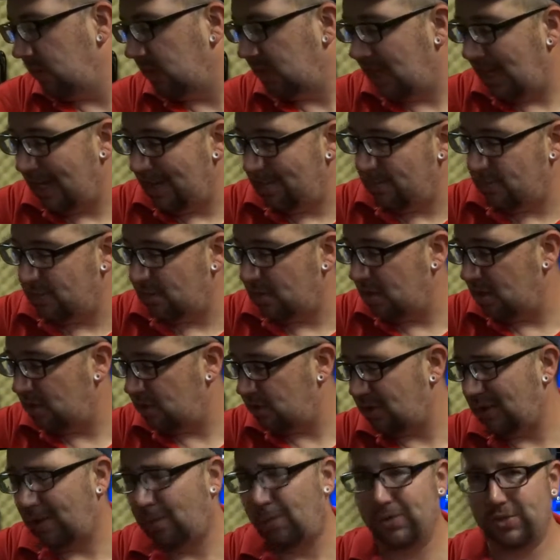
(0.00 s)
the
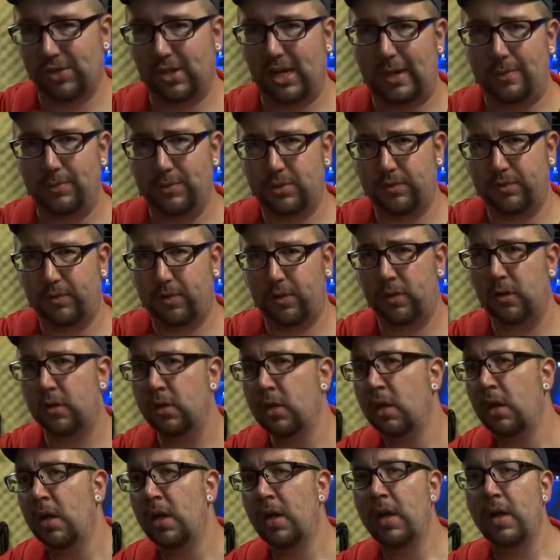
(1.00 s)
Star Wars games, they're fun.
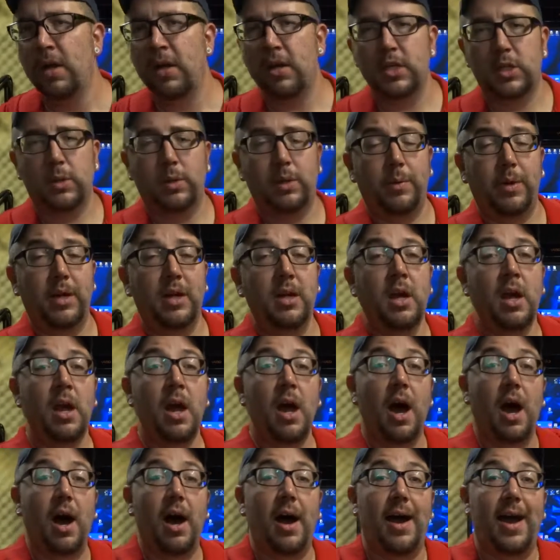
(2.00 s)
So anyway,
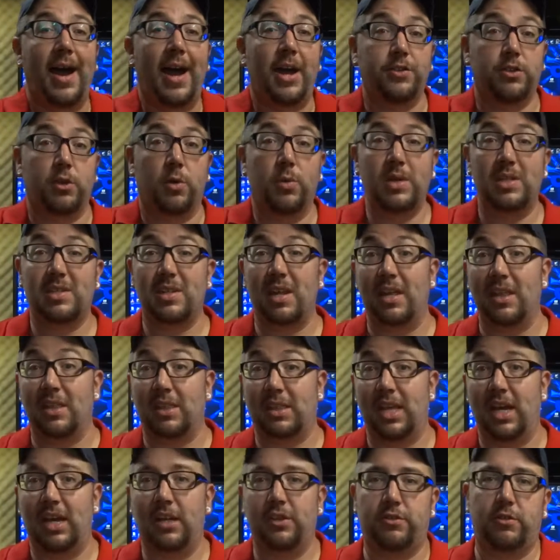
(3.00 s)
as always,
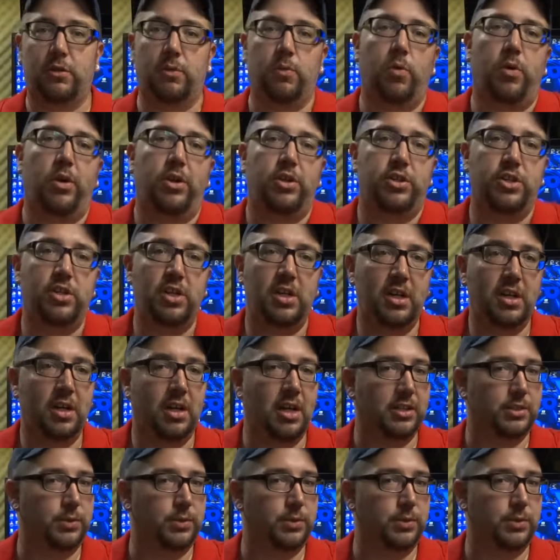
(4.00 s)
thanks for watching.